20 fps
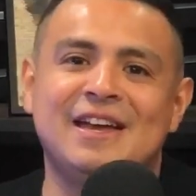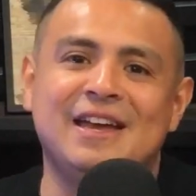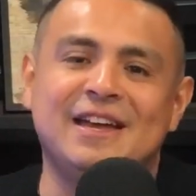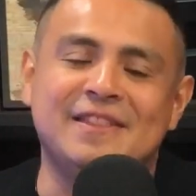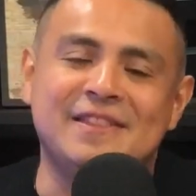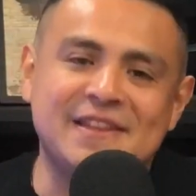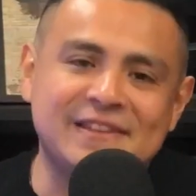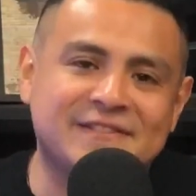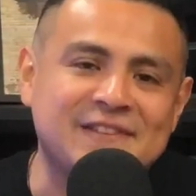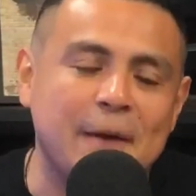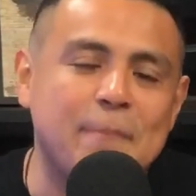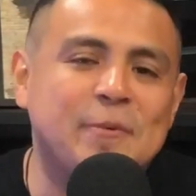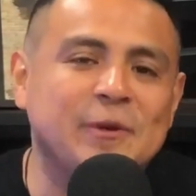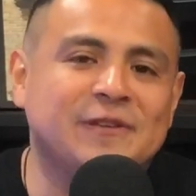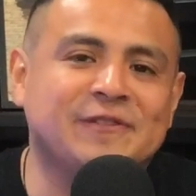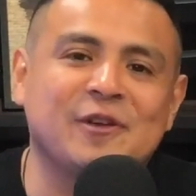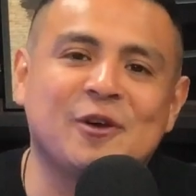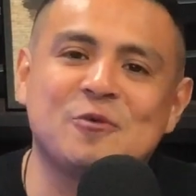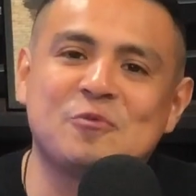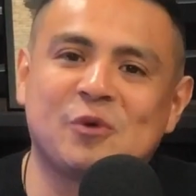In this
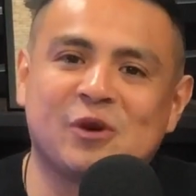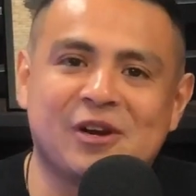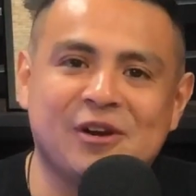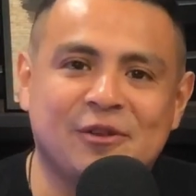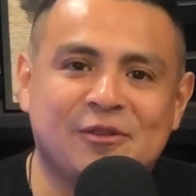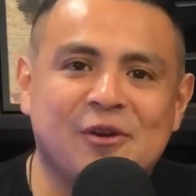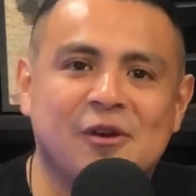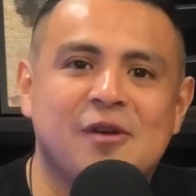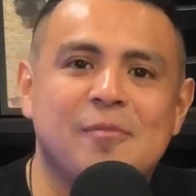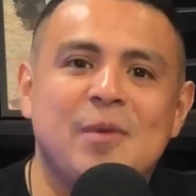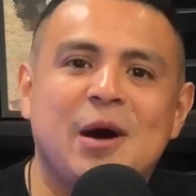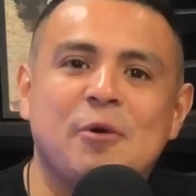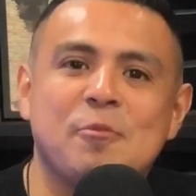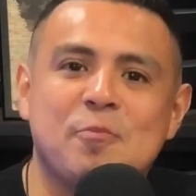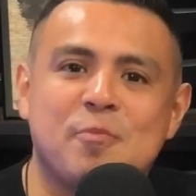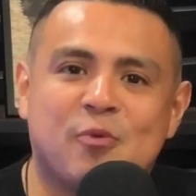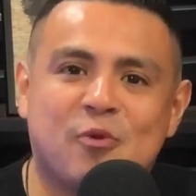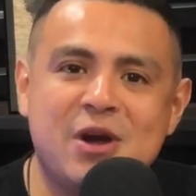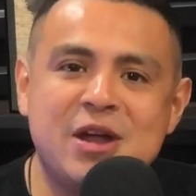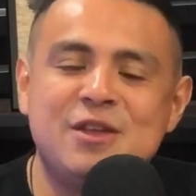episode, we're going to talk
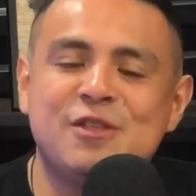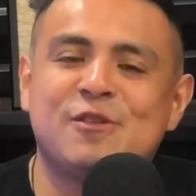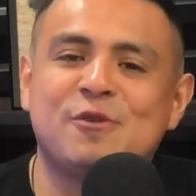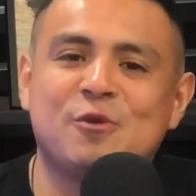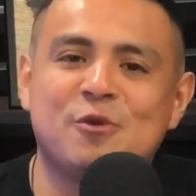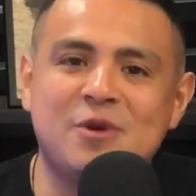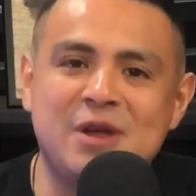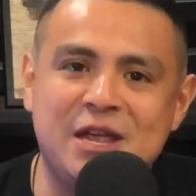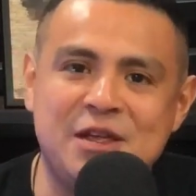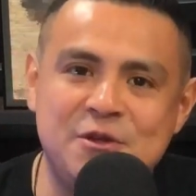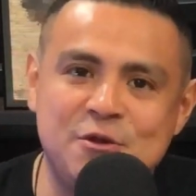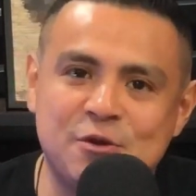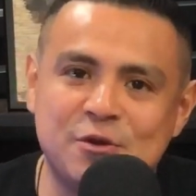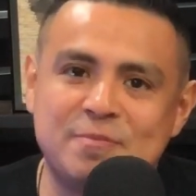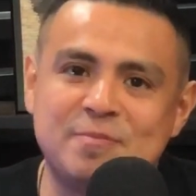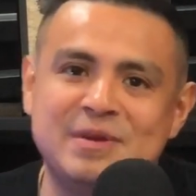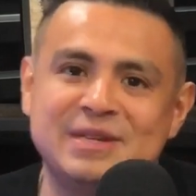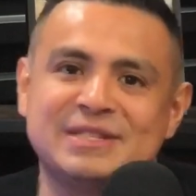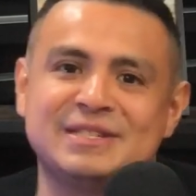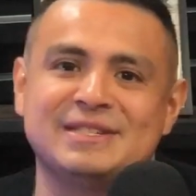about breakthrough in your
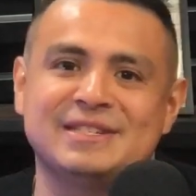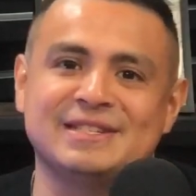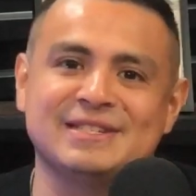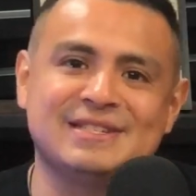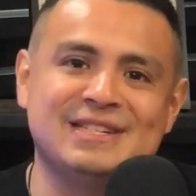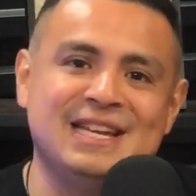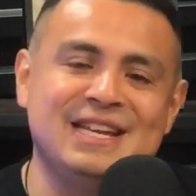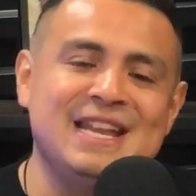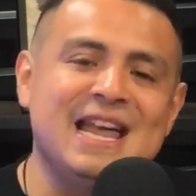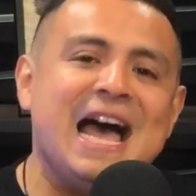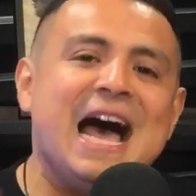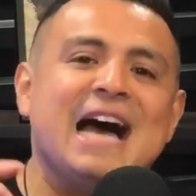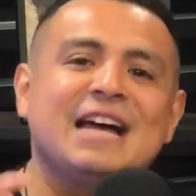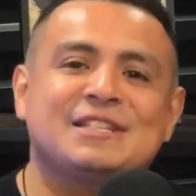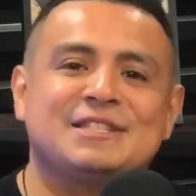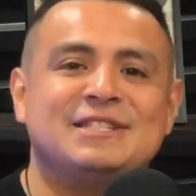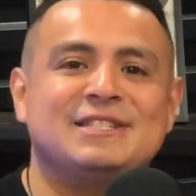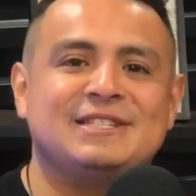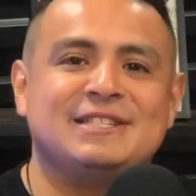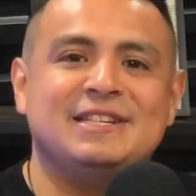business and
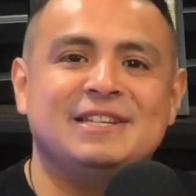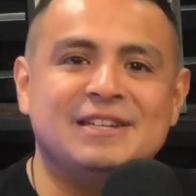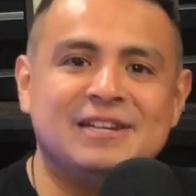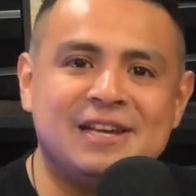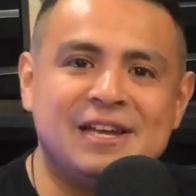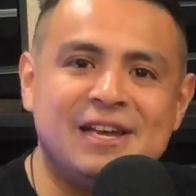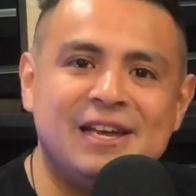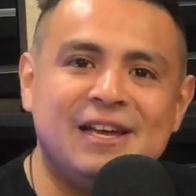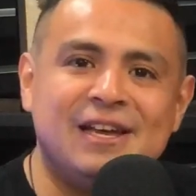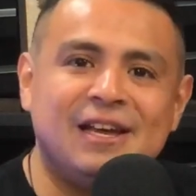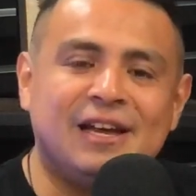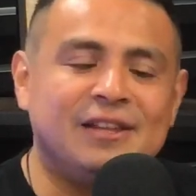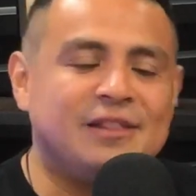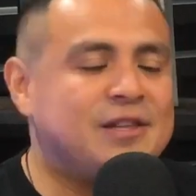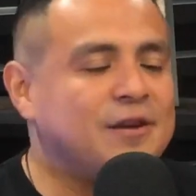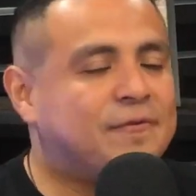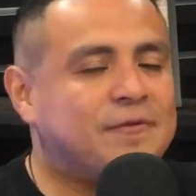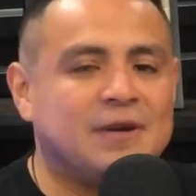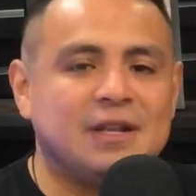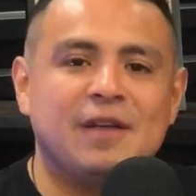accessing a
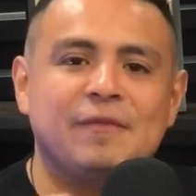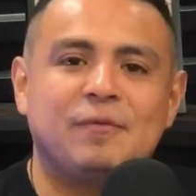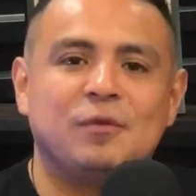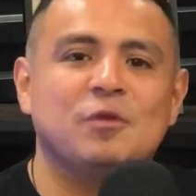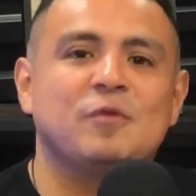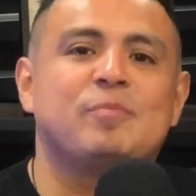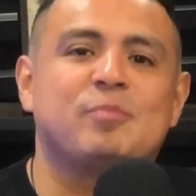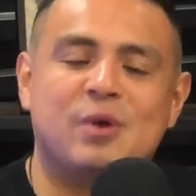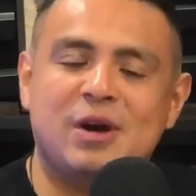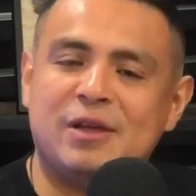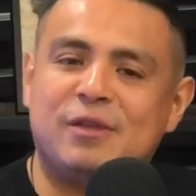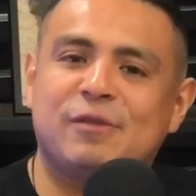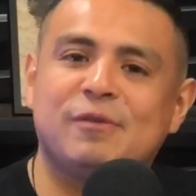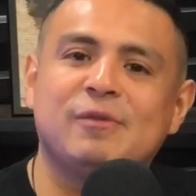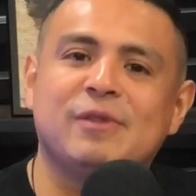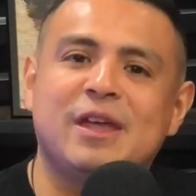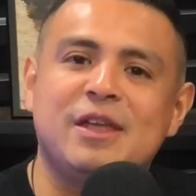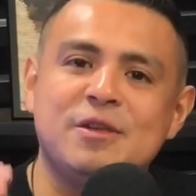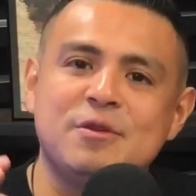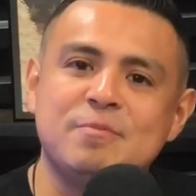different level of
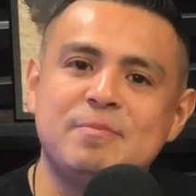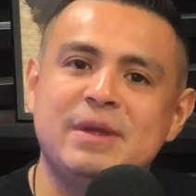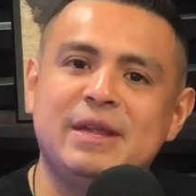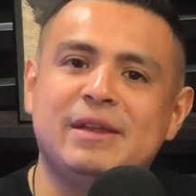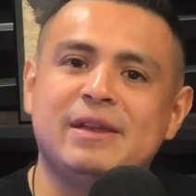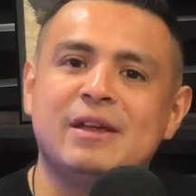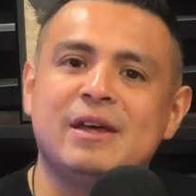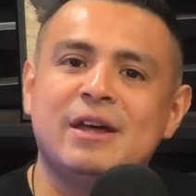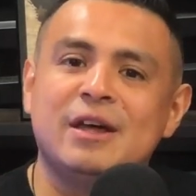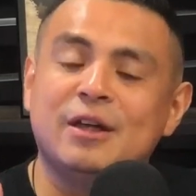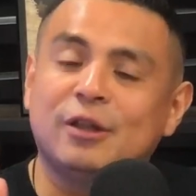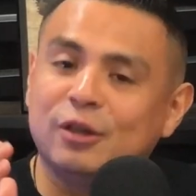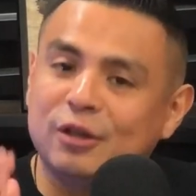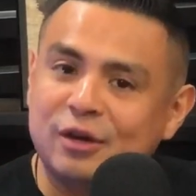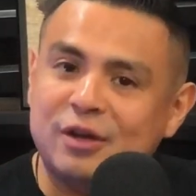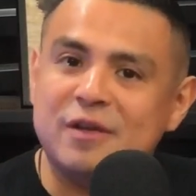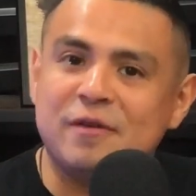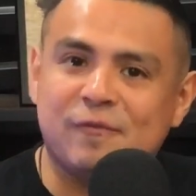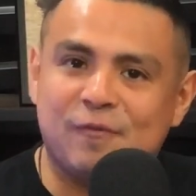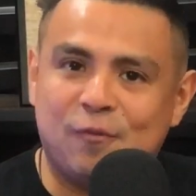breakthrough that you've been
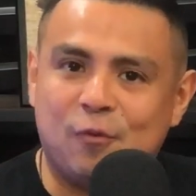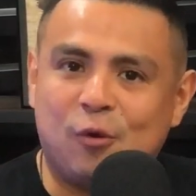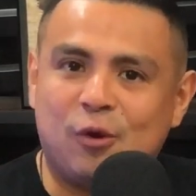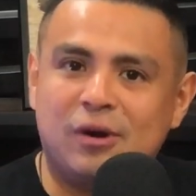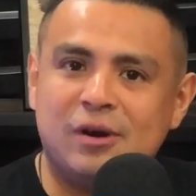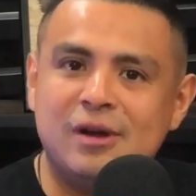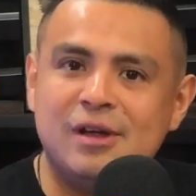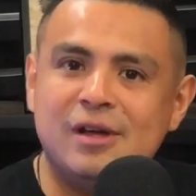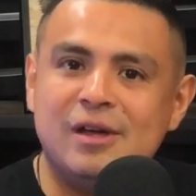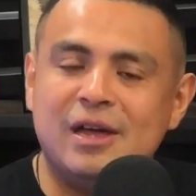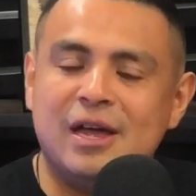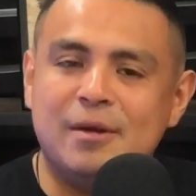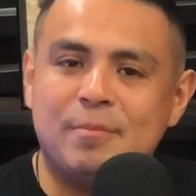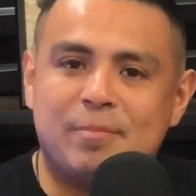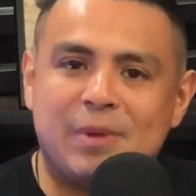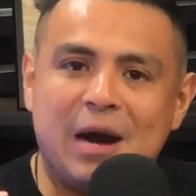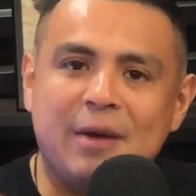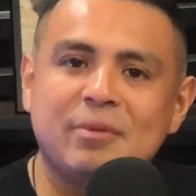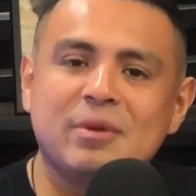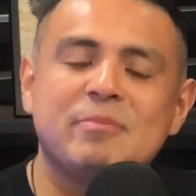looking for and
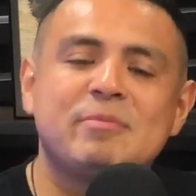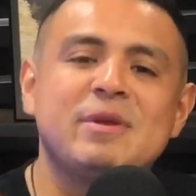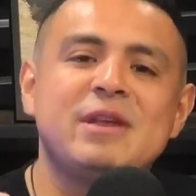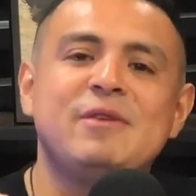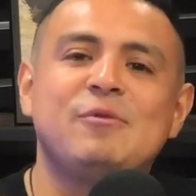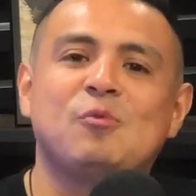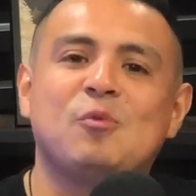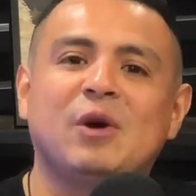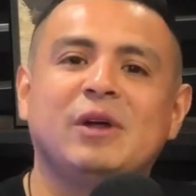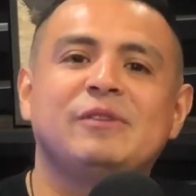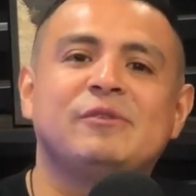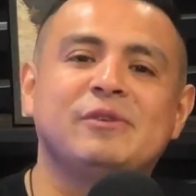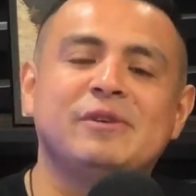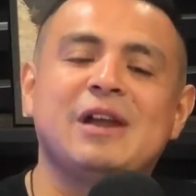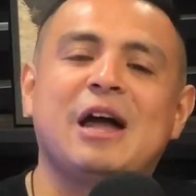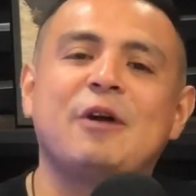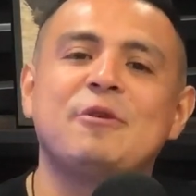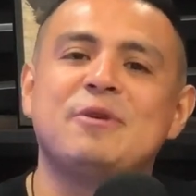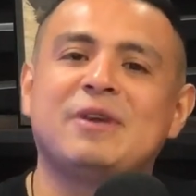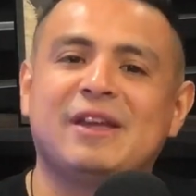probably
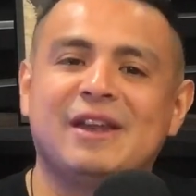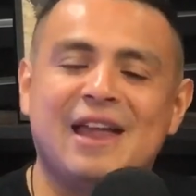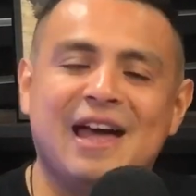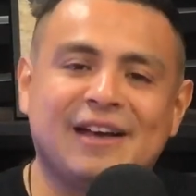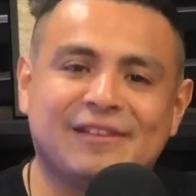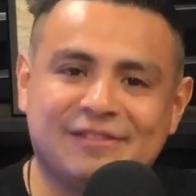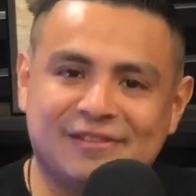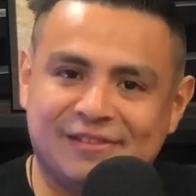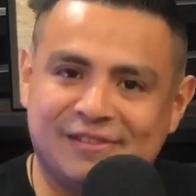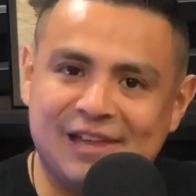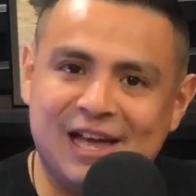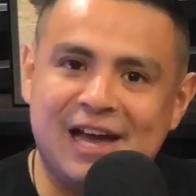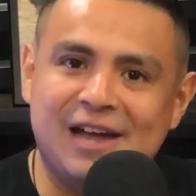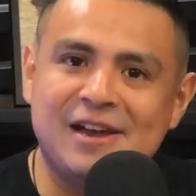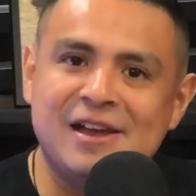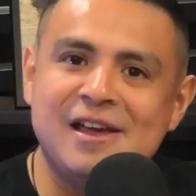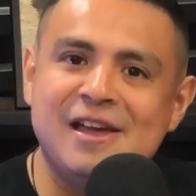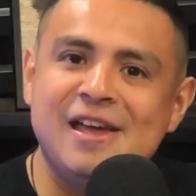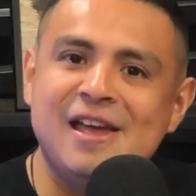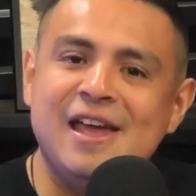wondering how you can access that.